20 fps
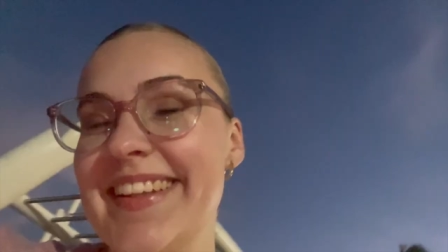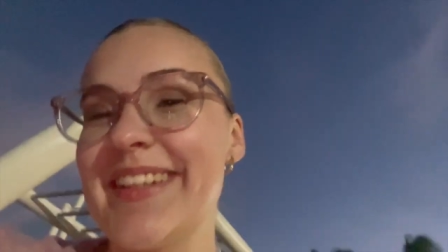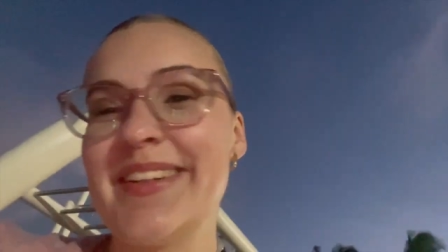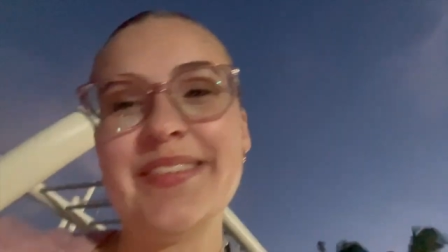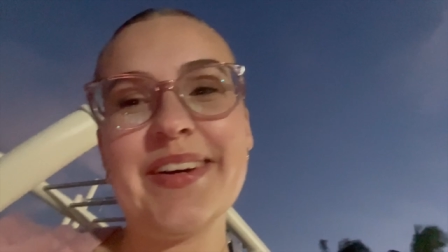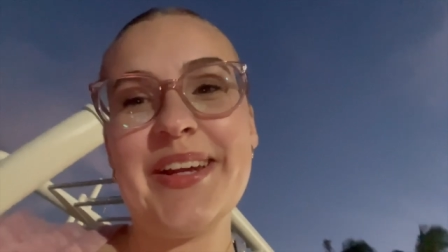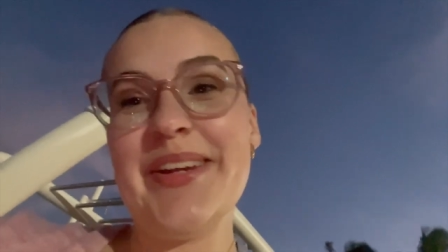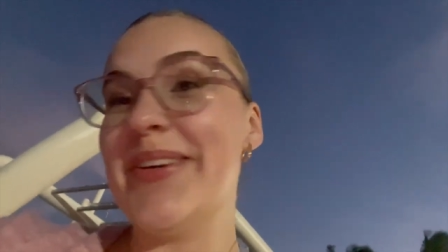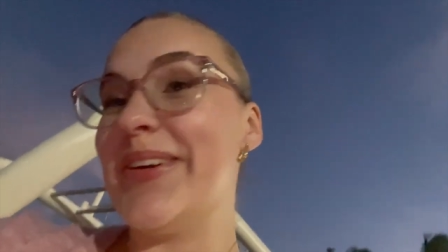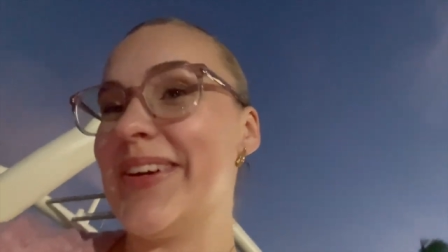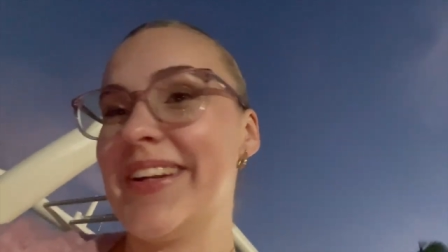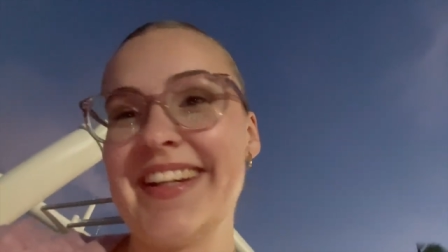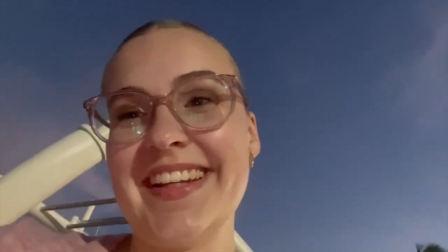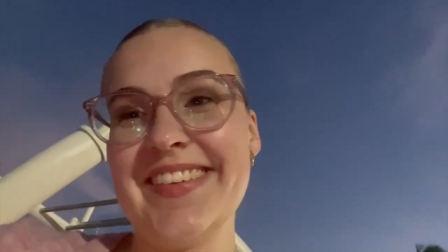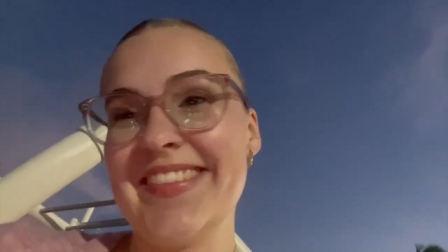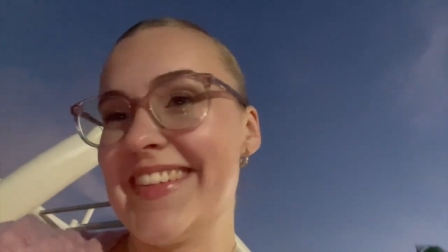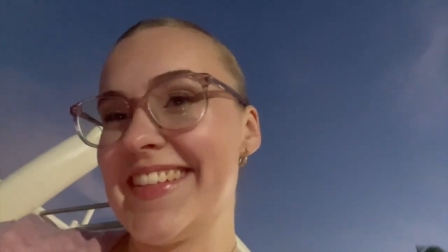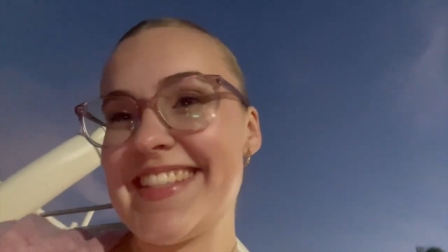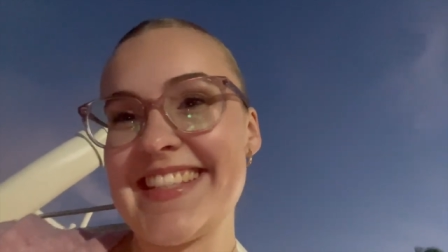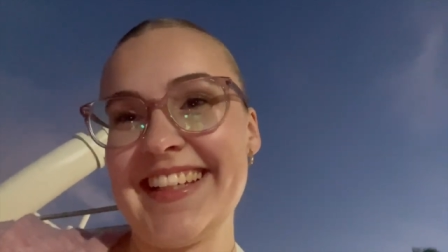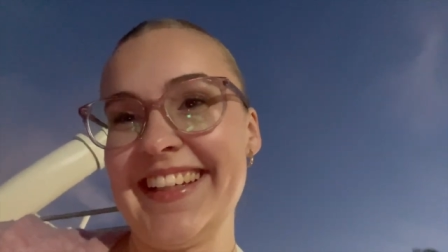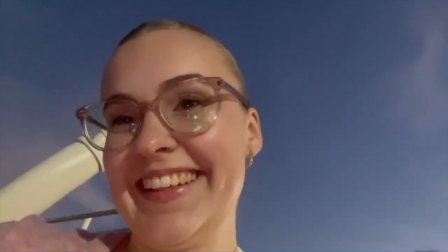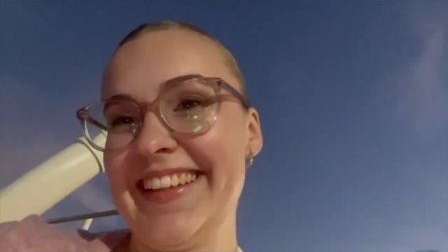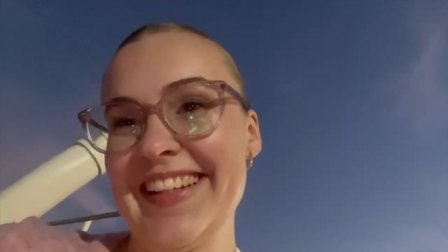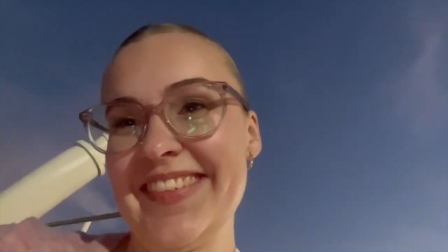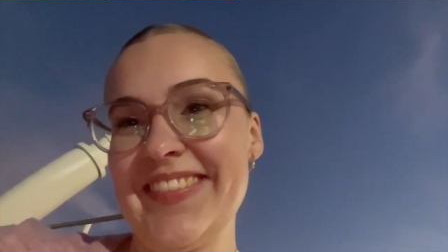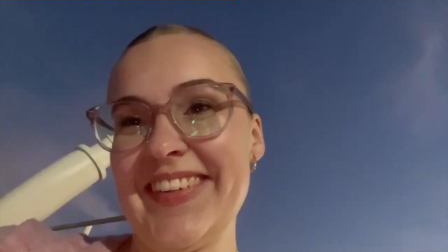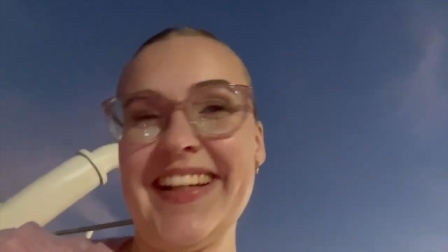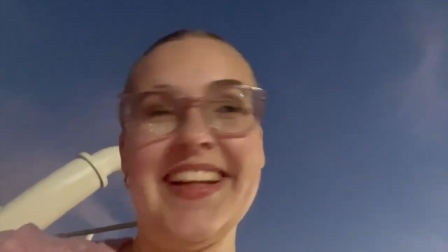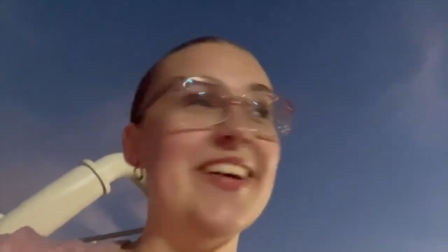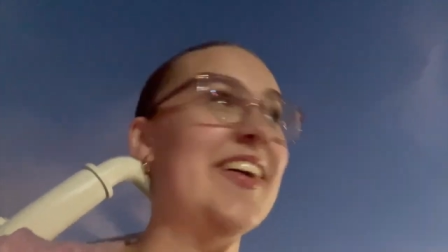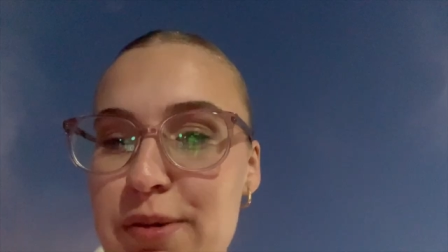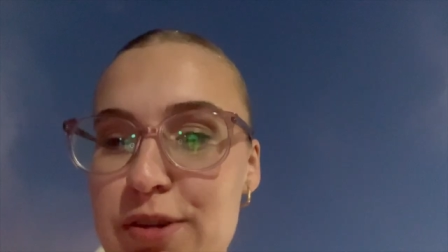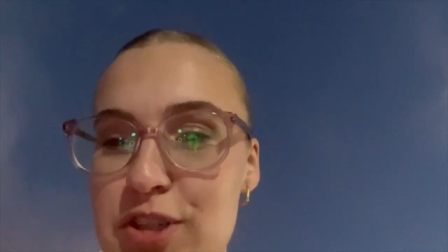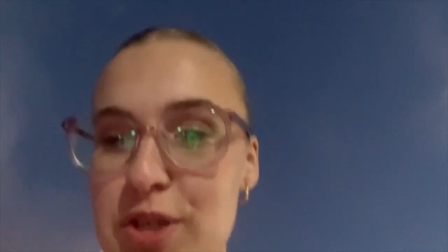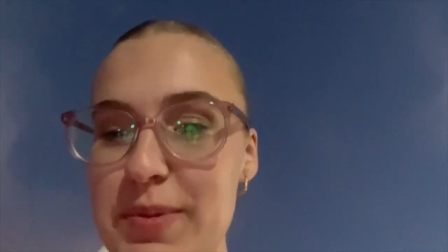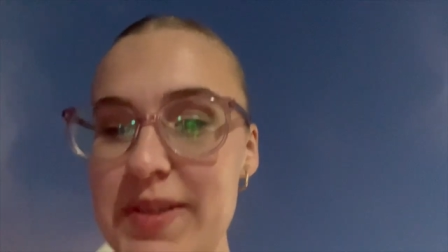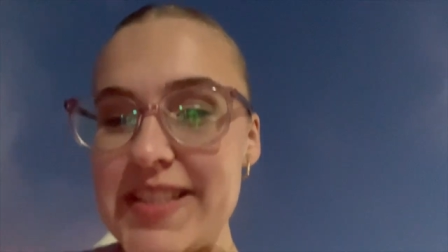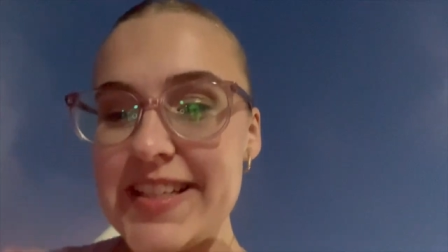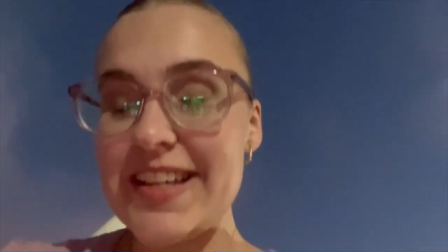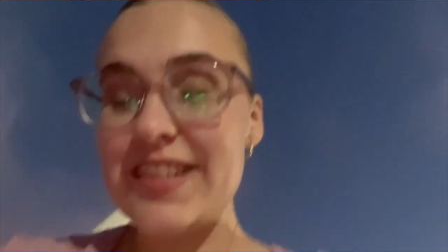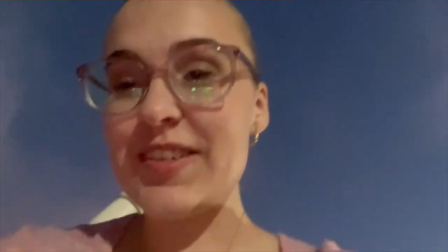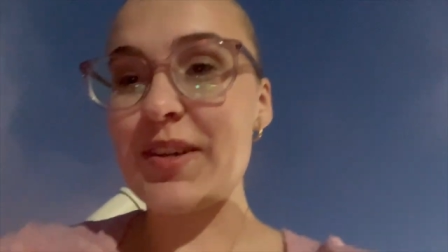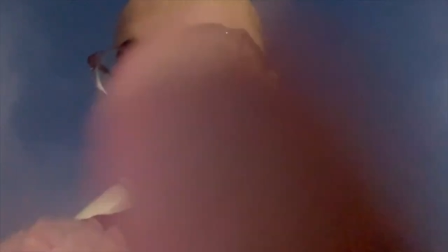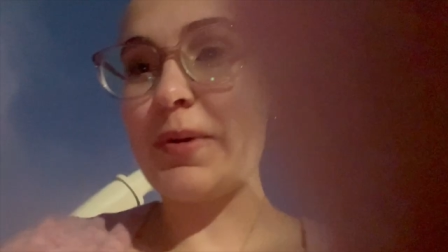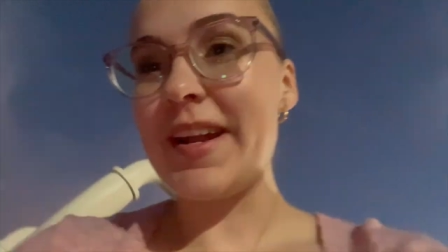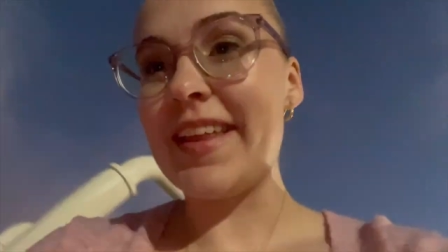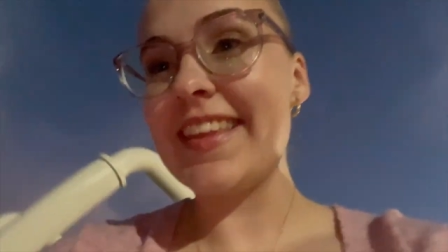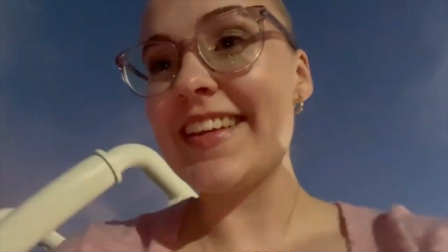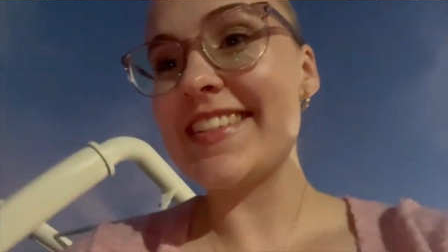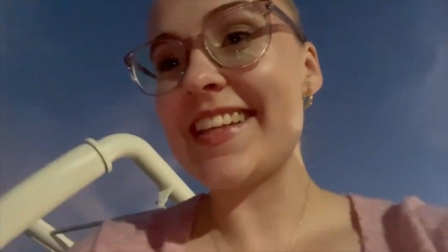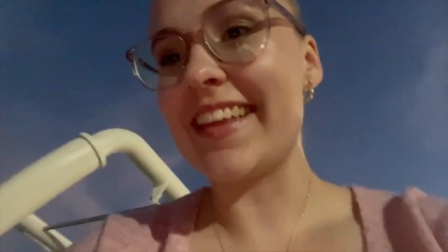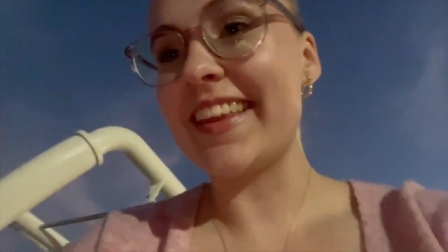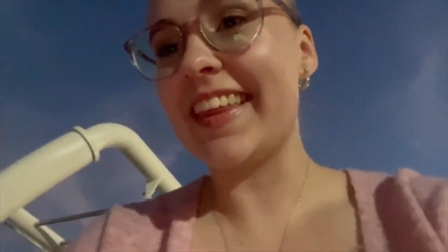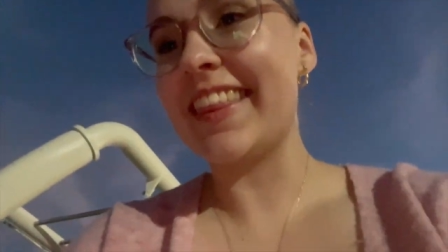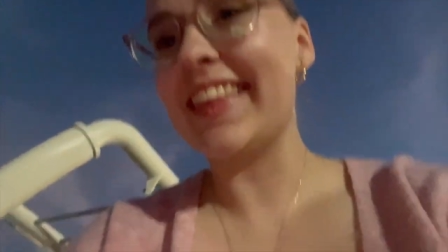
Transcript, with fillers: The way you couldn't even see in that video. Wish I wasn't injured. What are these other